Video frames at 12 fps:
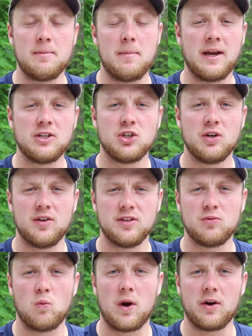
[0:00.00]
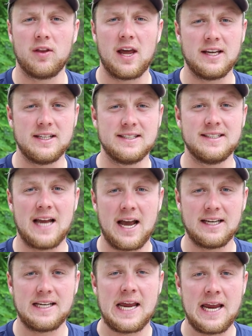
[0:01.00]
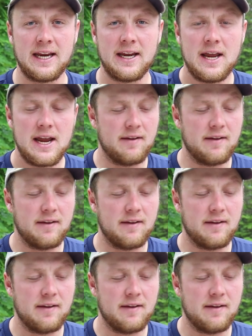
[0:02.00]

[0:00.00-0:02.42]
and make sure this wire line does not kink.